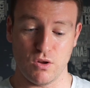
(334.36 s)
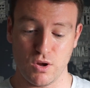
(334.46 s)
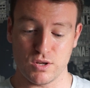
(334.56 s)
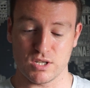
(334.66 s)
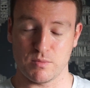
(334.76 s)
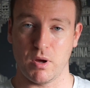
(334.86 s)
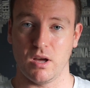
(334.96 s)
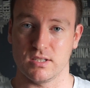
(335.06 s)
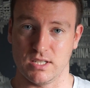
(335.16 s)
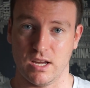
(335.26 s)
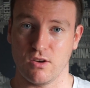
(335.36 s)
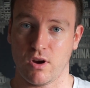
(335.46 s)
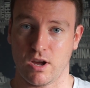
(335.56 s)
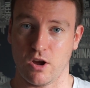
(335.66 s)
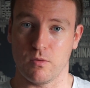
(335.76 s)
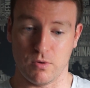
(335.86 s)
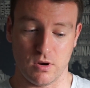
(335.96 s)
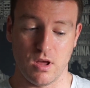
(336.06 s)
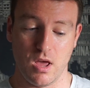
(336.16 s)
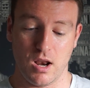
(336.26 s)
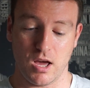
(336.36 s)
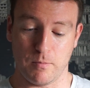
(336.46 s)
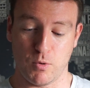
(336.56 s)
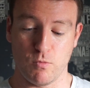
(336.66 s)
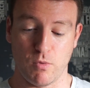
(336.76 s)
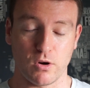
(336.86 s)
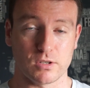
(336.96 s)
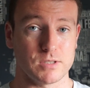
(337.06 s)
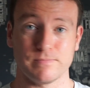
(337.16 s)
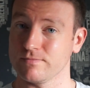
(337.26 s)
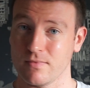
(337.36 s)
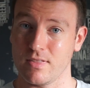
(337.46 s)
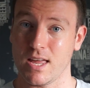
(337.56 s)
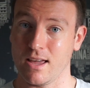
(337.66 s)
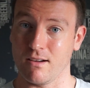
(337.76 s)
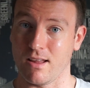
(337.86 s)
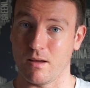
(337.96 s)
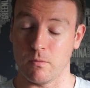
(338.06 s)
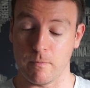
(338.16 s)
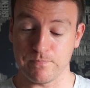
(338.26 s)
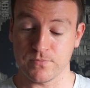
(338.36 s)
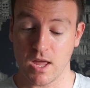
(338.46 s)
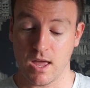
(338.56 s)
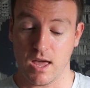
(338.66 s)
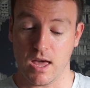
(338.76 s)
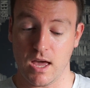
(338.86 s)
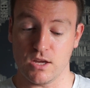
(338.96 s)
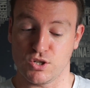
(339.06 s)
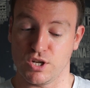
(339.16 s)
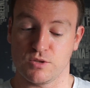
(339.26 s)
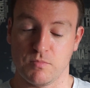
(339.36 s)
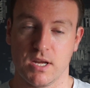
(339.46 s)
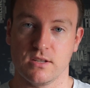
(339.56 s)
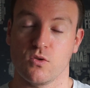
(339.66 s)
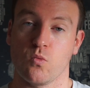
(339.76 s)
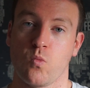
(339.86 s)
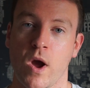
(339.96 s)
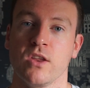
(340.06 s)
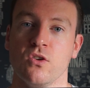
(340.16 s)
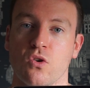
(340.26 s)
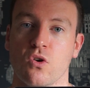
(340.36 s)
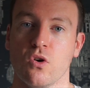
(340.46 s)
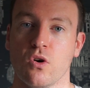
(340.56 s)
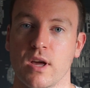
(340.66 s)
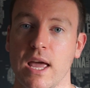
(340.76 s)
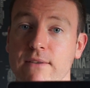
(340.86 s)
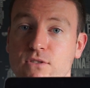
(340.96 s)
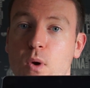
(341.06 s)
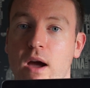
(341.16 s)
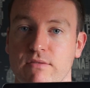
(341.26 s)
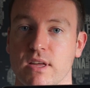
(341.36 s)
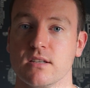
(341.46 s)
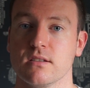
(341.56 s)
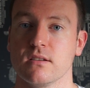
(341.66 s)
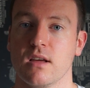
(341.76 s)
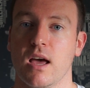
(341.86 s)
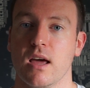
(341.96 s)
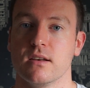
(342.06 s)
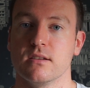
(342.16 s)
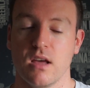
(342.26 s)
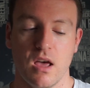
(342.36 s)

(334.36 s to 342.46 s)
use it as a party and crack it open like a boombox. That ain't going to happen. It just means that if you have this, and